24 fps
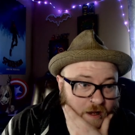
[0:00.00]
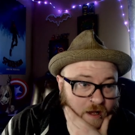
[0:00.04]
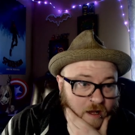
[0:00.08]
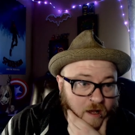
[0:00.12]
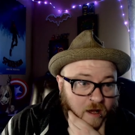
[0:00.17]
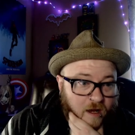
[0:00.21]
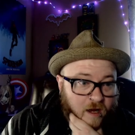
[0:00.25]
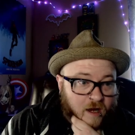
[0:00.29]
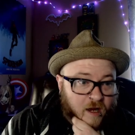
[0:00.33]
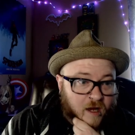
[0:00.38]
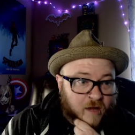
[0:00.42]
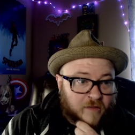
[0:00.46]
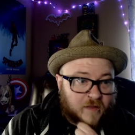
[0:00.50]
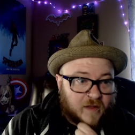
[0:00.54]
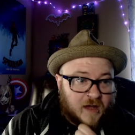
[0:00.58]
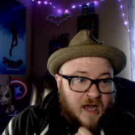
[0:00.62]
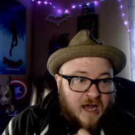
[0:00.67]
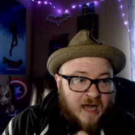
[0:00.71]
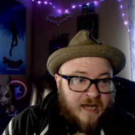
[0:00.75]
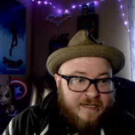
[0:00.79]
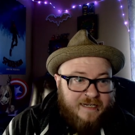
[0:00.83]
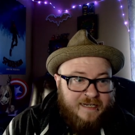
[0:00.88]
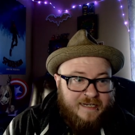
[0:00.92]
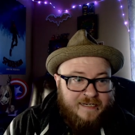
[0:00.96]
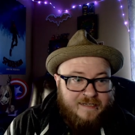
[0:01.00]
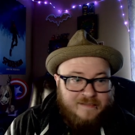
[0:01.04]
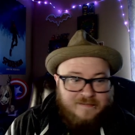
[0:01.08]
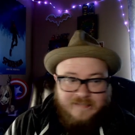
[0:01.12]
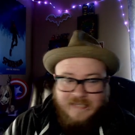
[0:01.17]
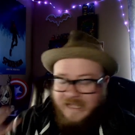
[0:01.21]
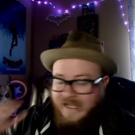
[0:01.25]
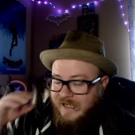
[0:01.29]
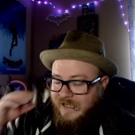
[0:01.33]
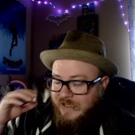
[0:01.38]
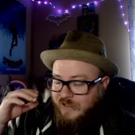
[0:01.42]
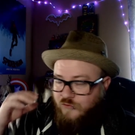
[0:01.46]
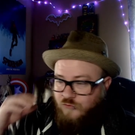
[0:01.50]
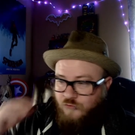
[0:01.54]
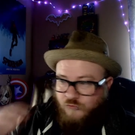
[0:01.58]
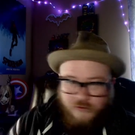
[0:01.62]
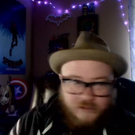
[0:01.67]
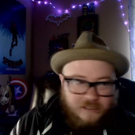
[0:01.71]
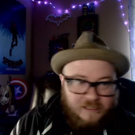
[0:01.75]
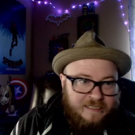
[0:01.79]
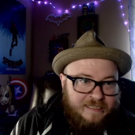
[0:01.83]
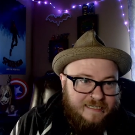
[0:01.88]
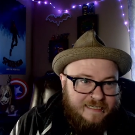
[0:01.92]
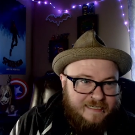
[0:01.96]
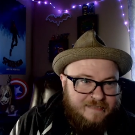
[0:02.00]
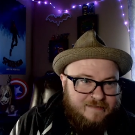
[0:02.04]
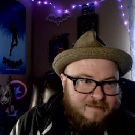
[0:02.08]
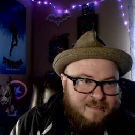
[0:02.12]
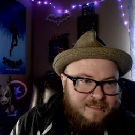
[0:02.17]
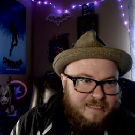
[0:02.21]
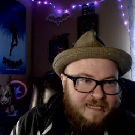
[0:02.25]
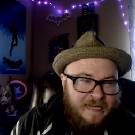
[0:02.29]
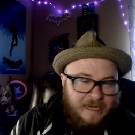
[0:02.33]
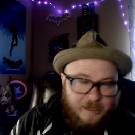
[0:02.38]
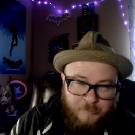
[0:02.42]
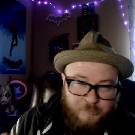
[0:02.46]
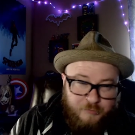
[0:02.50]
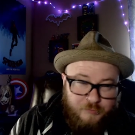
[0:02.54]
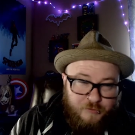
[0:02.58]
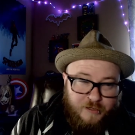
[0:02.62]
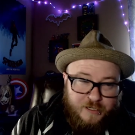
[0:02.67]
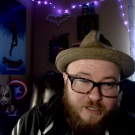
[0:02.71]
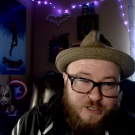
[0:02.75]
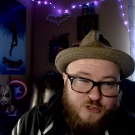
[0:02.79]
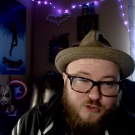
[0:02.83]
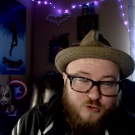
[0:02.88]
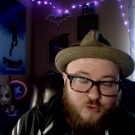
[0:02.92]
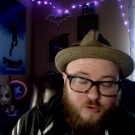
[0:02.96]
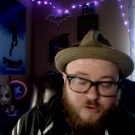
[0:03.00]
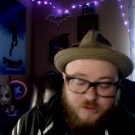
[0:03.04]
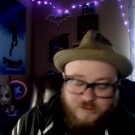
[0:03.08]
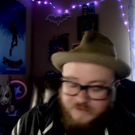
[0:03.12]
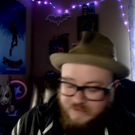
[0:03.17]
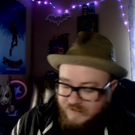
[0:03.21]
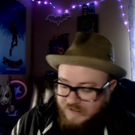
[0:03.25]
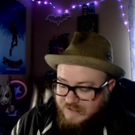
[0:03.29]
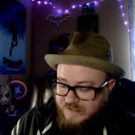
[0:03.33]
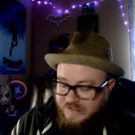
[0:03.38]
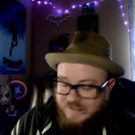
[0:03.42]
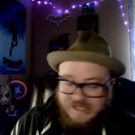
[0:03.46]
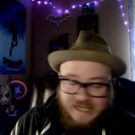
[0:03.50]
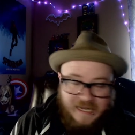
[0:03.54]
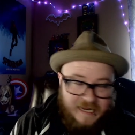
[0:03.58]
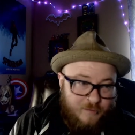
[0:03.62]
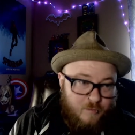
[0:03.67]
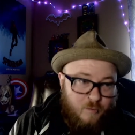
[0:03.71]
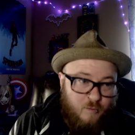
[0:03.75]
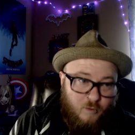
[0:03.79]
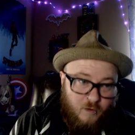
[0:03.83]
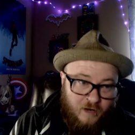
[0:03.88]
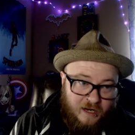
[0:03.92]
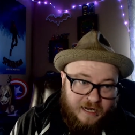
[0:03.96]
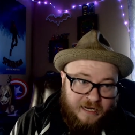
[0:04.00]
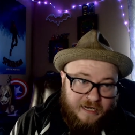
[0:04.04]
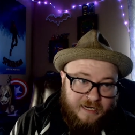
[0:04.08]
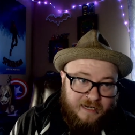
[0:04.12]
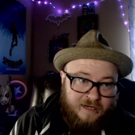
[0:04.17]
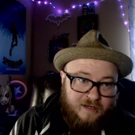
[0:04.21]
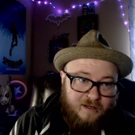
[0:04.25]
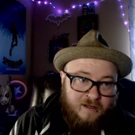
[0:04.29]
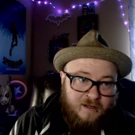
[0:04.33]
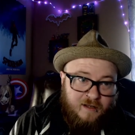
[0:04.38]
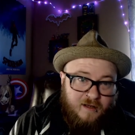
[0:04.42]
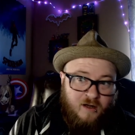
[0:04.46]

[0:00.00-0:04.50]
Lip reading: the hotkeys, and it's really easy, and I'm pretty sure it's the same way